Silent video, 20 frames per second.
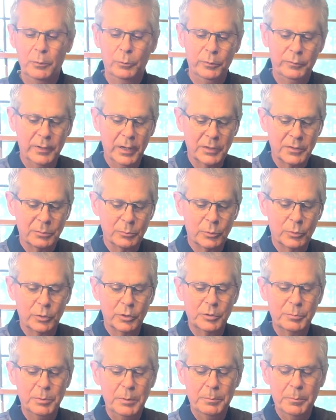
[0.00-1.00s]
we've got some
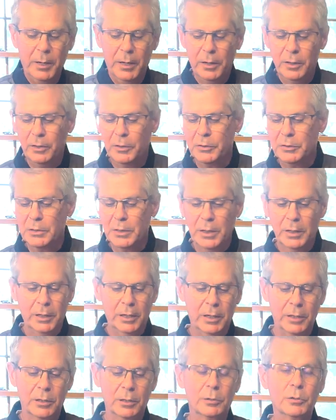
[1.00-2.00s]
crispy pears,
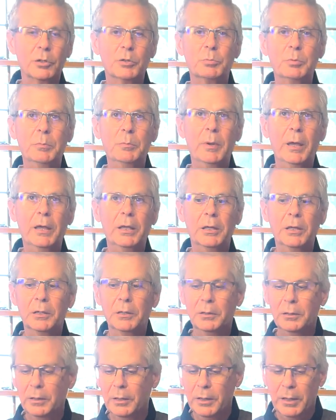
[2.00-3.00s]
got the crispy
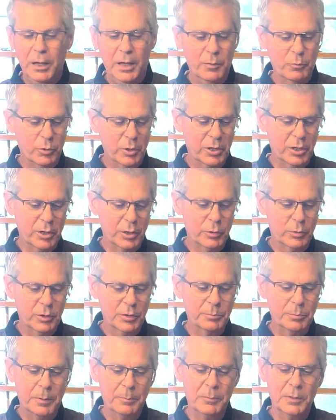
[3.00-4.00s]
bacon, and we're going to
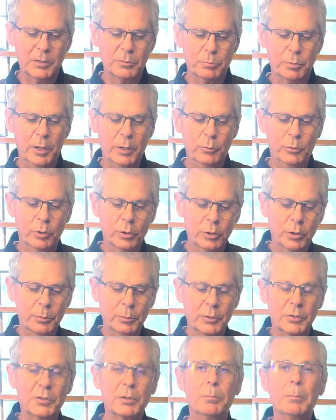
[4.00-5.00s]
crisp up this bread real good
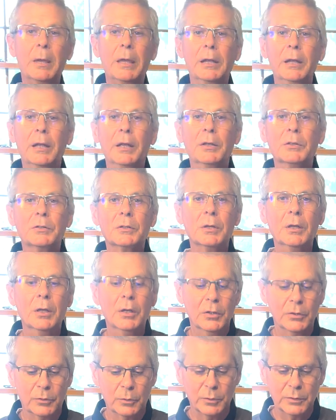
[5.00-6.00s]
with some mayonnaise.
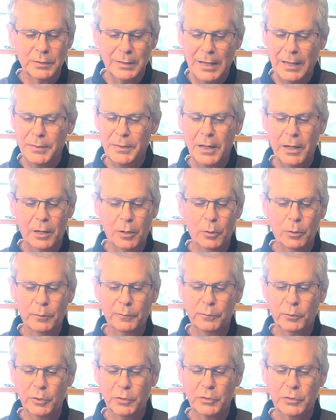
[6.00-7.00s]
So it's got that going
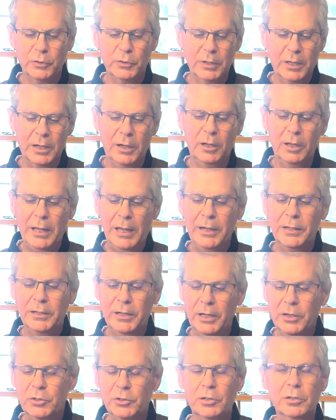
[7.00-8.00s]
for us. So you got a lot of
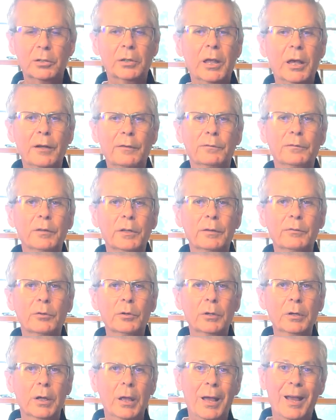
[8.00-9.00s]
texture, a lot of
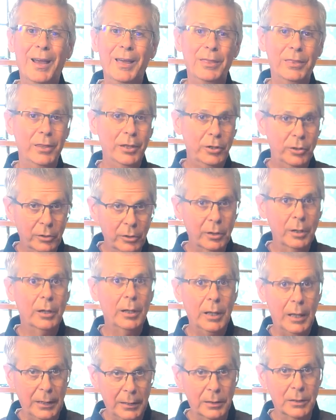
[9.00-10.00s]
flavor. I think you're going to
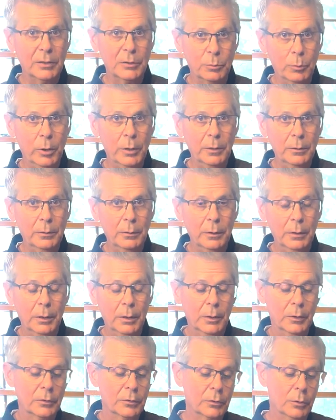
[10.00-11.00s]
like this one.
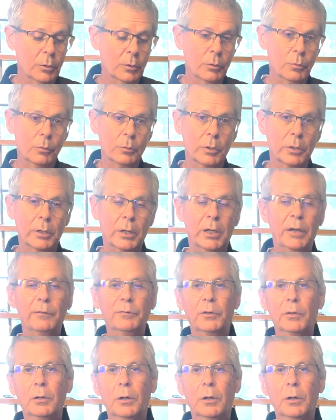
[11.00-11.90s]
And if you